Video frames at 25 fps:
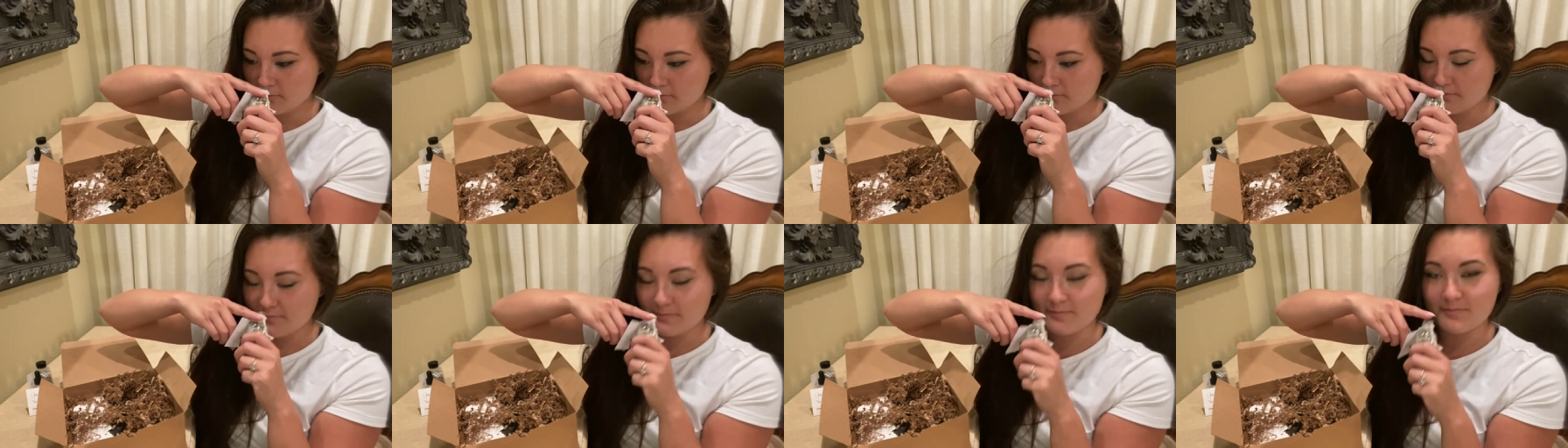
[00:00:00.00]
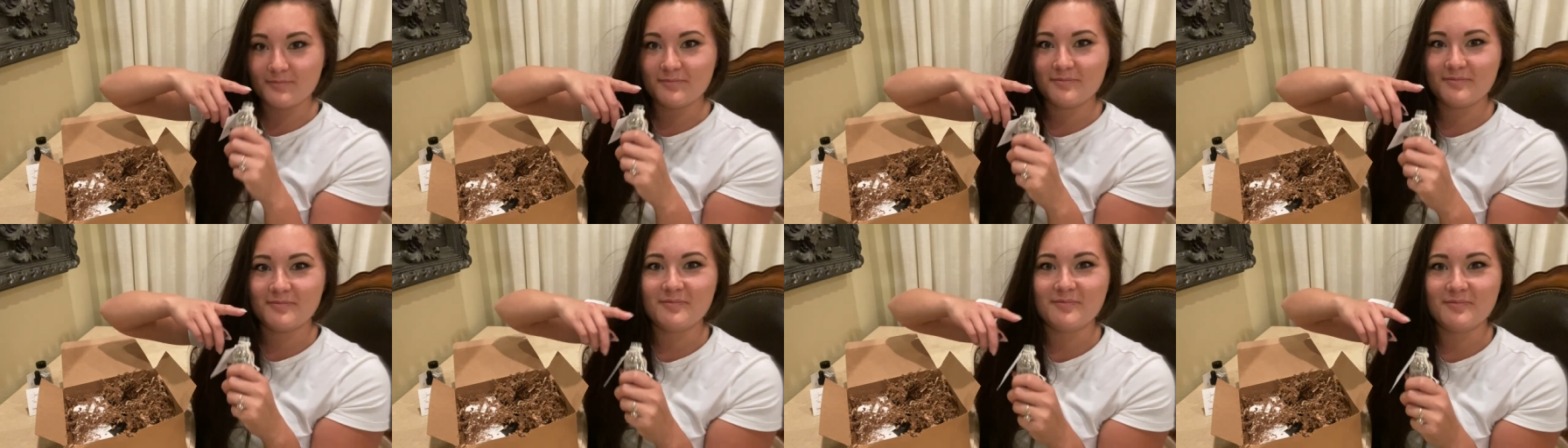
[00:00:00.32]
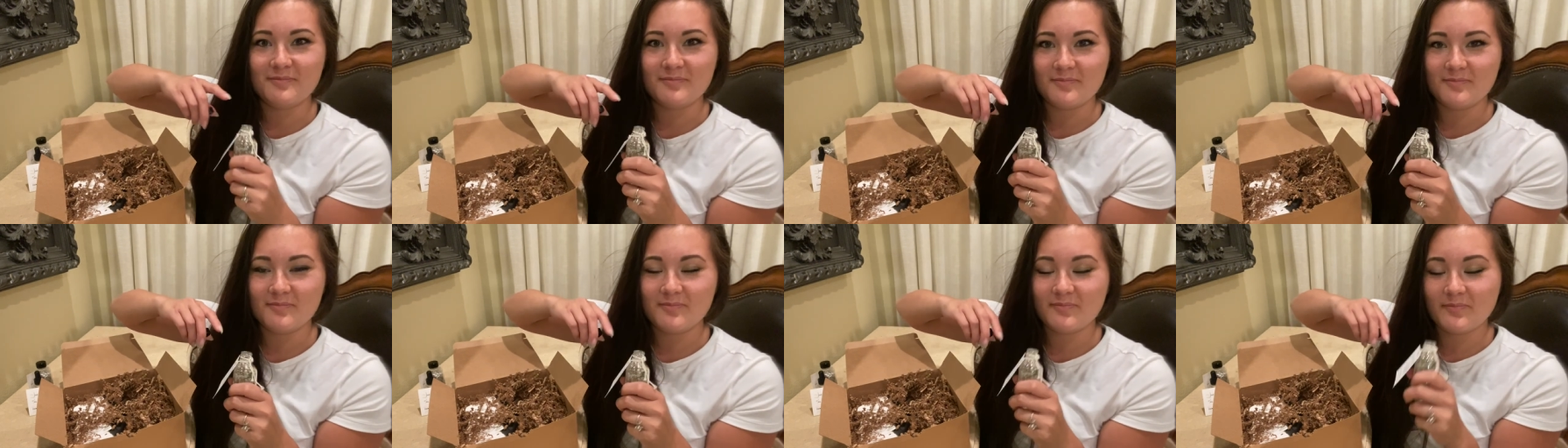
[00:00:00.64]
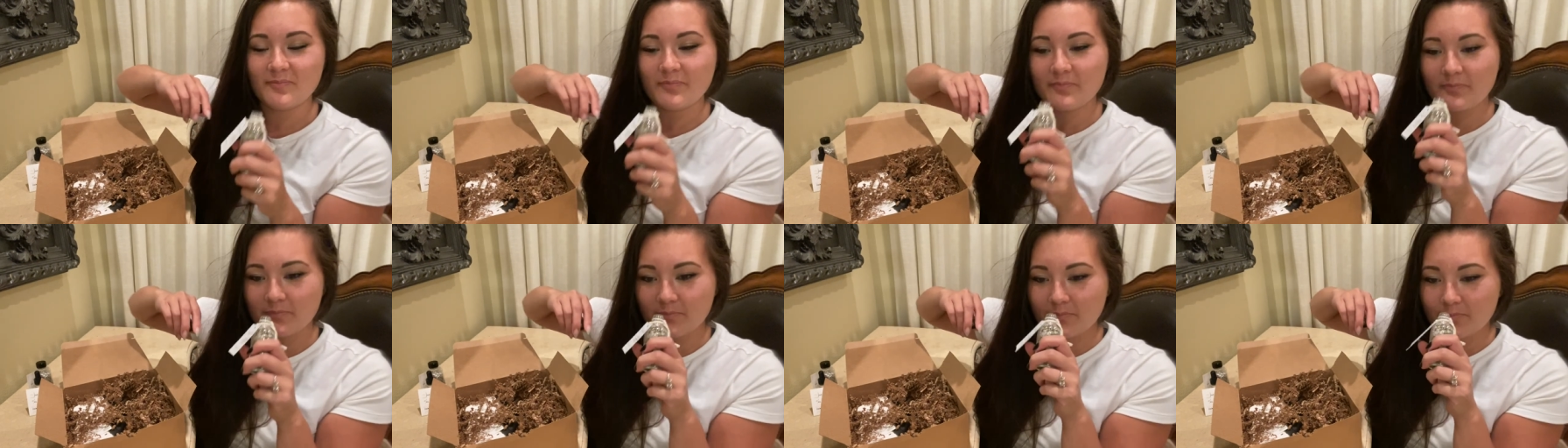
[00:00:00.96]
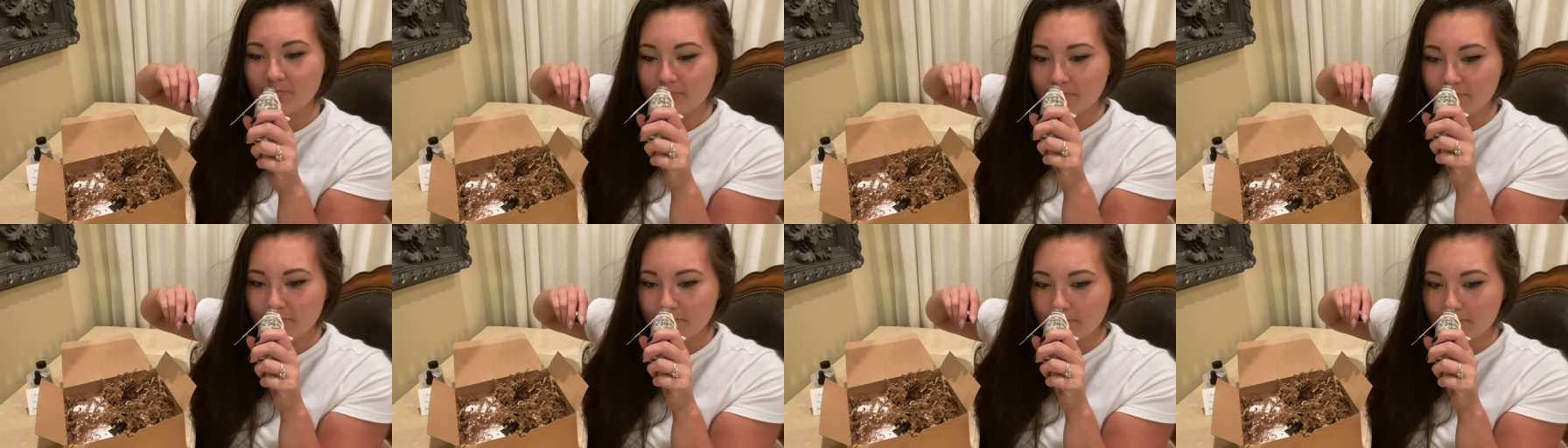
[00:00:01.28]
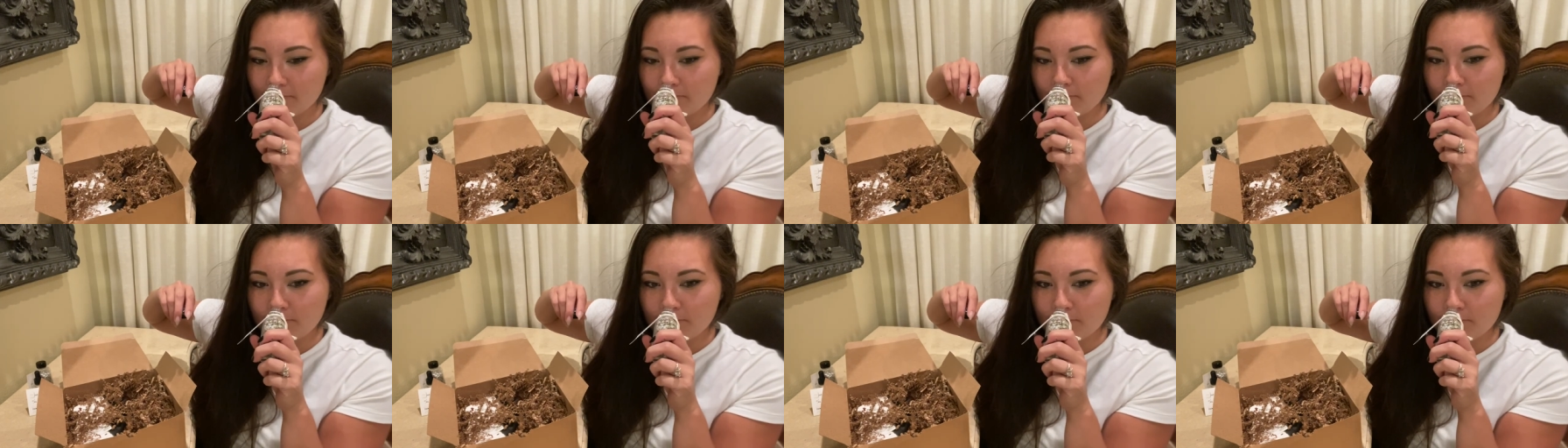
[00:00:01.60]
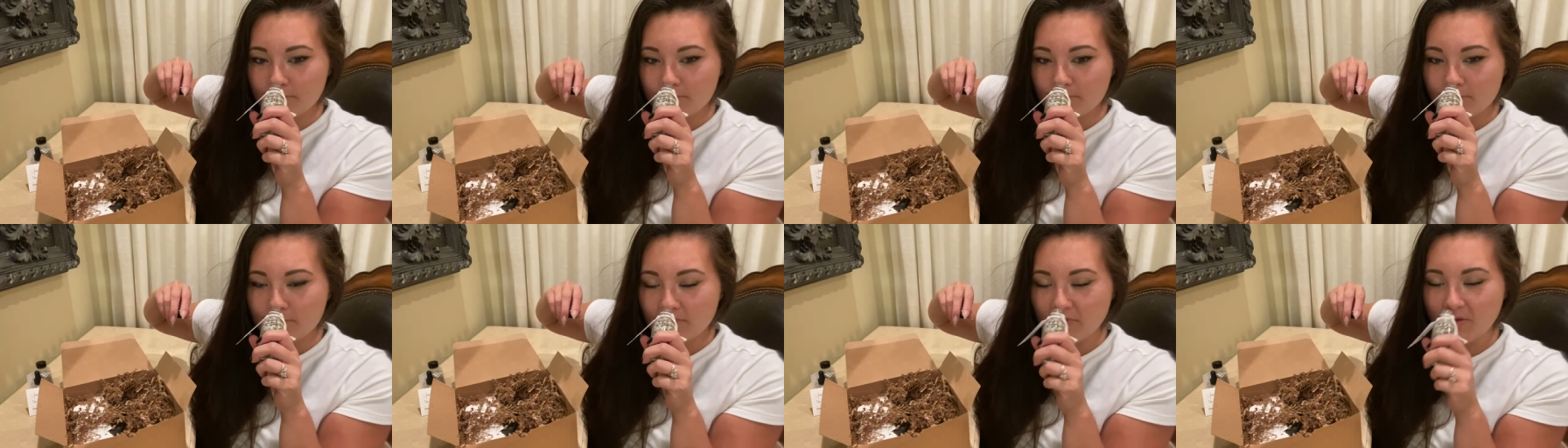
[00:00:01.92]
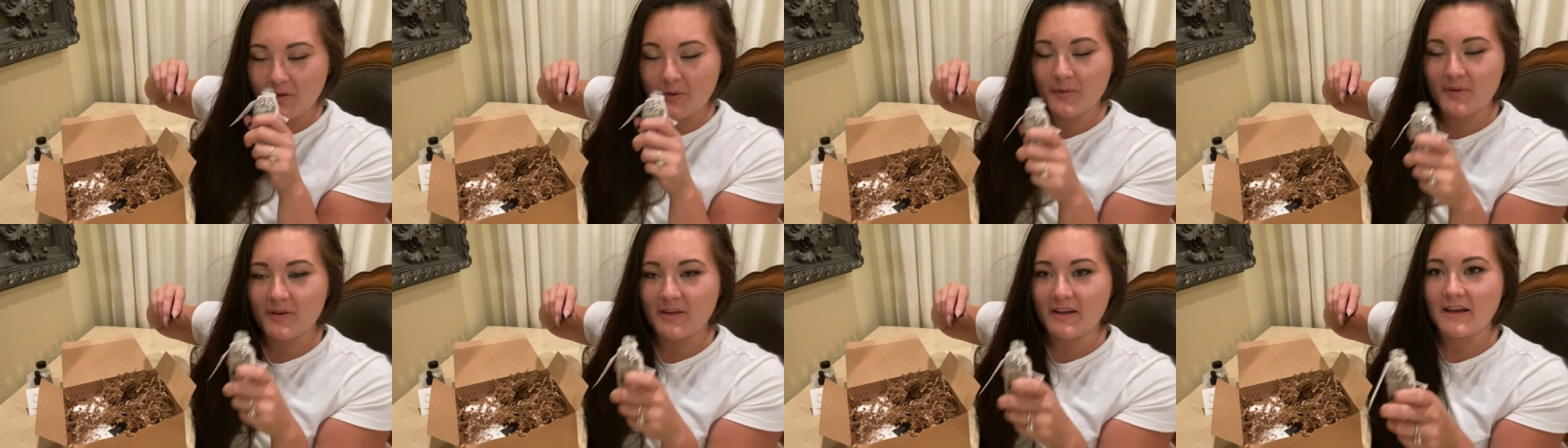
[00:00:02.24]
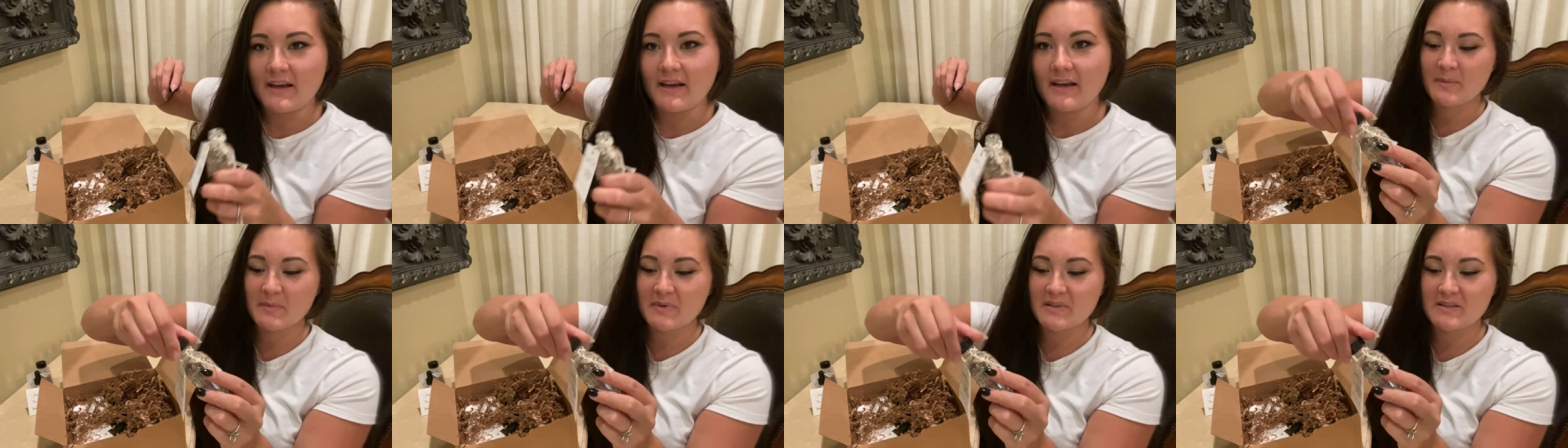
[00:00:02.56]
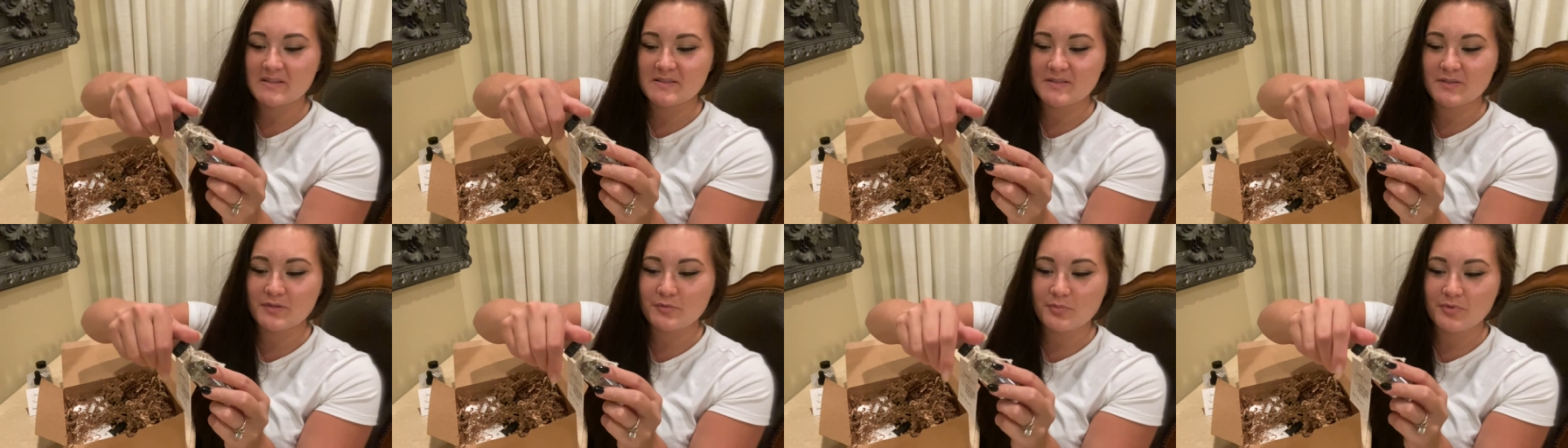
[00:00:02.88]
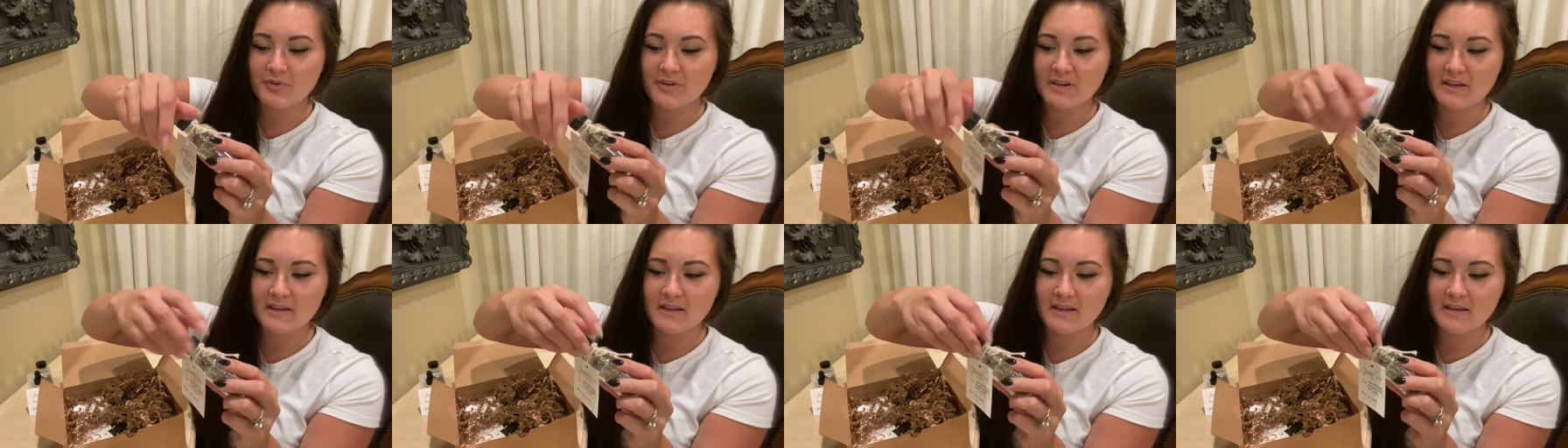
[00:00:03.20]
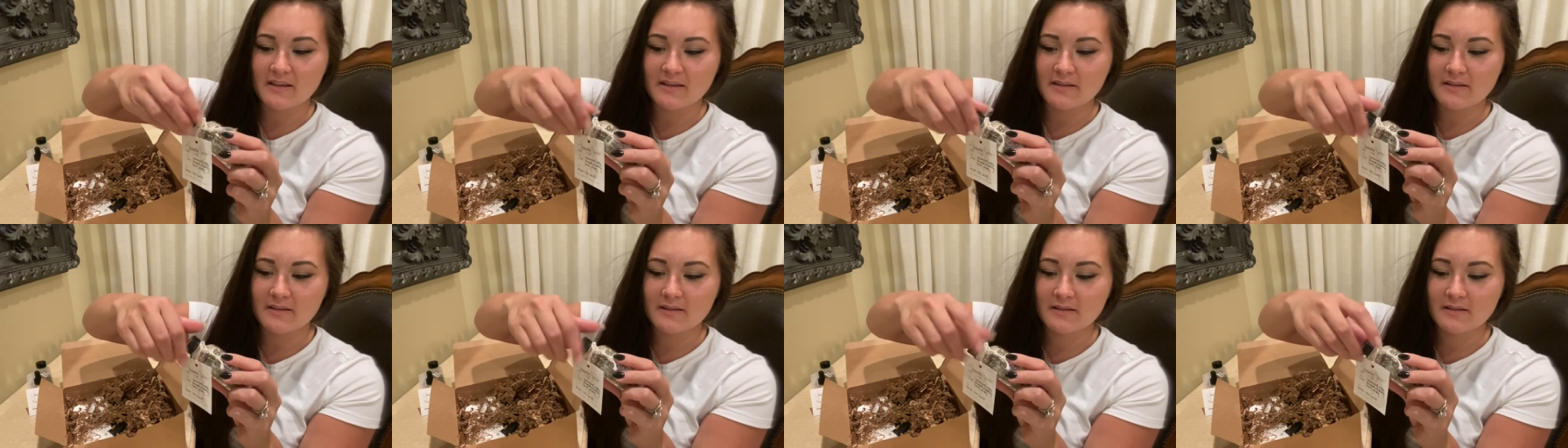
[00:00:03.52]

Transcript: Mmm. Oh yeah, it's so pretty.